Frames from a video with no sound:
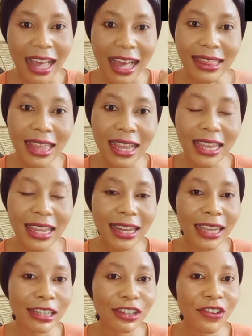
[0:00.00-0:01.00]
I think in
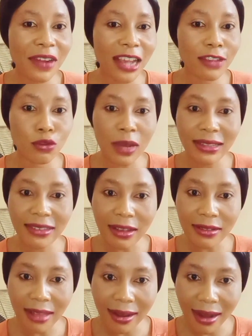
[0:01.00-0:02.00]
Nigeria is
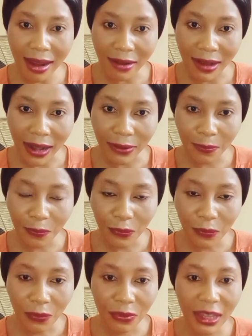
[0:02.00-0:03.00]
1,000 naira.
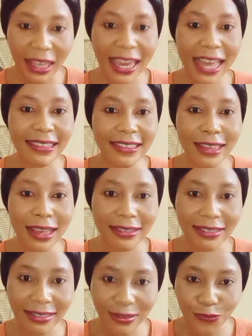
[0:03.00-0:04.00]
Get
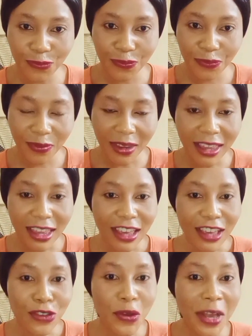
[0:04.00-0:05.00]
this.
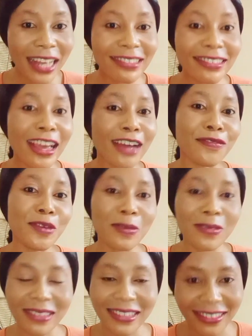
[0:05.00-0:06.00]
You can see I've
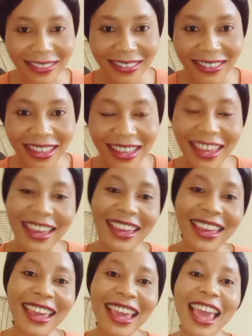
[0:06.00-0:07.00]
used it.
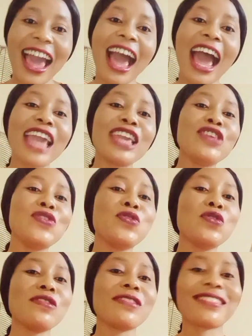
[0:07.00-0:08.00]
Hey, I
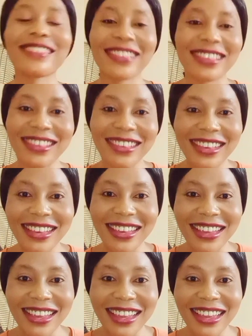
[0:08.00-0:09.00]
used
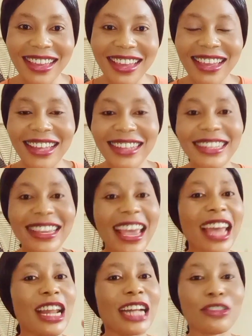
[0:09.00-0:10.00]
the
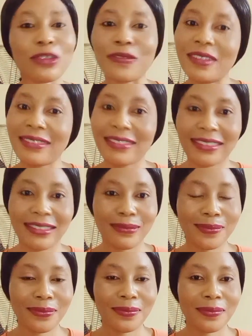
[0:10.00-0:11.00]
hell out of this.
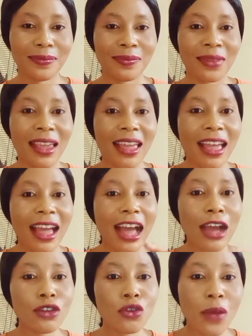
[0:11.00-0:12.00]

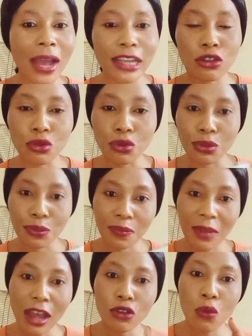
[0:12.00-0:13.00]
How do I do? How